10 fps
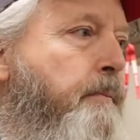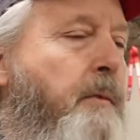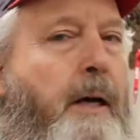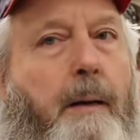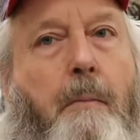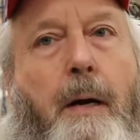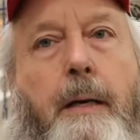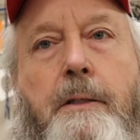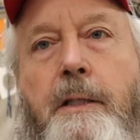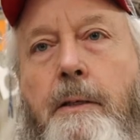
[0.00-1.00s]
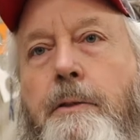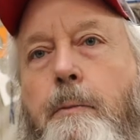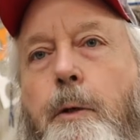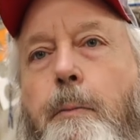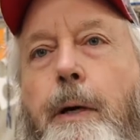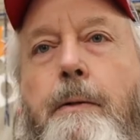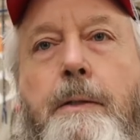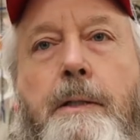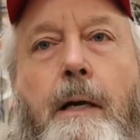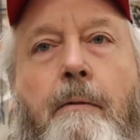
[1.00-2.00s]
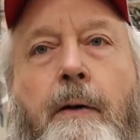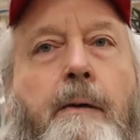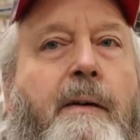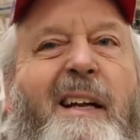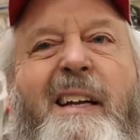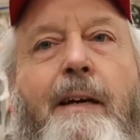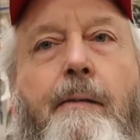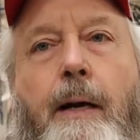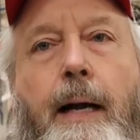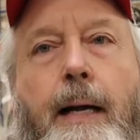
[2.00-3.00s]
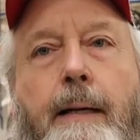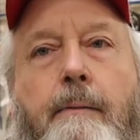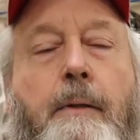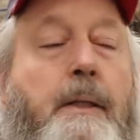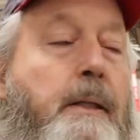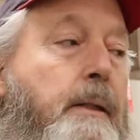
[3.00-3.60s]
thought I might sell some components off of it. I never have.